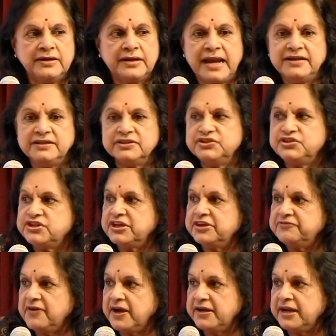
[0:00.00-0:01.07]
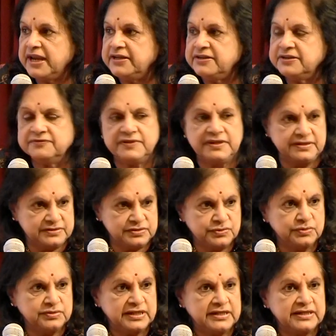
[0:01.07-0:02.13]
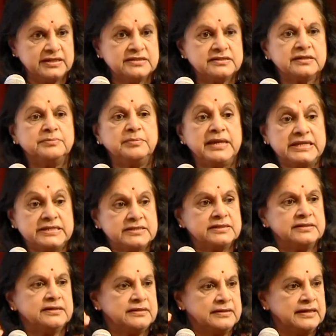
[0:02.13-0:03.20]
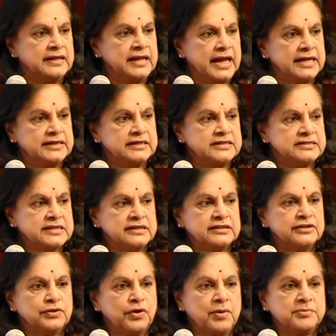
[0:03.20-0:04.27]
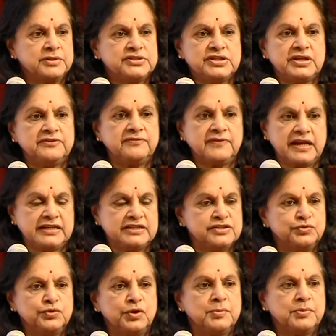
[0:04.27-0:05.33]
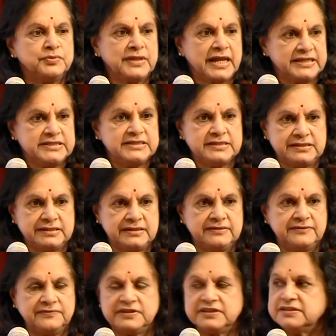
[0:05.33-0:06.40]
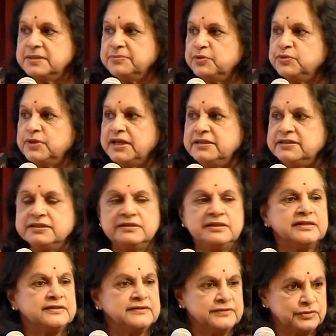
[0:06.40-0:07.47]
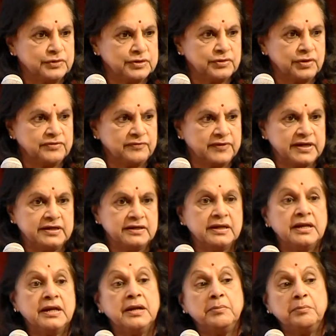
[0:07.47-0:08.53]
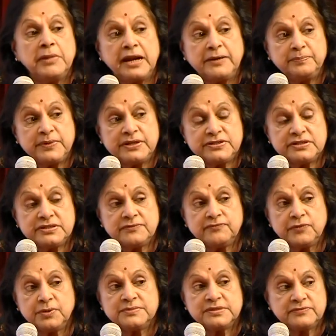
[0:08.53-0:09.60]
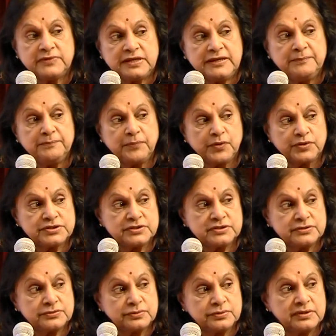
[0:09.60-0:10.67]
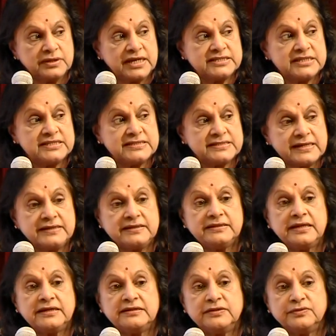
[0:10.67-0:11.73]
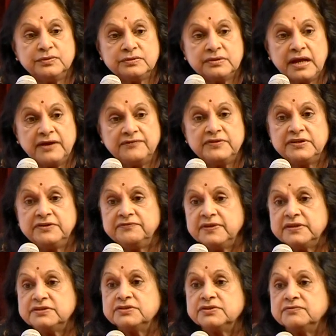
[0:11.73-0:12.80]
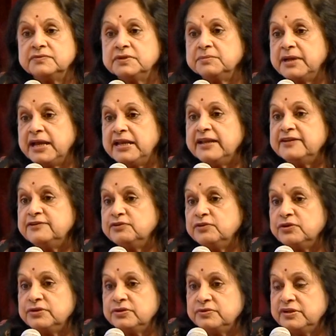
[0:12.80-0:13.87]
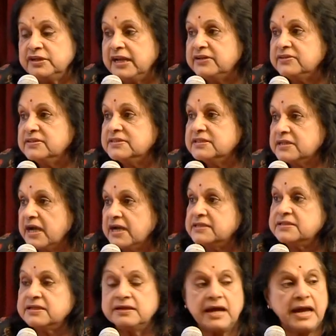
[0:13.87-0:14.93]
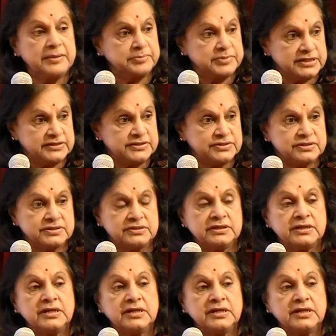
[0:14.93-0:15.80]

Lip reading: write the GFR right away. So there is a basal at least, and the normal GFR, as you know, above 90. If it is above 90, then you're not worried. Blood pressure forms a very important role. As I said that, the after effects of the bilateral or unilateral scars are a hypertension.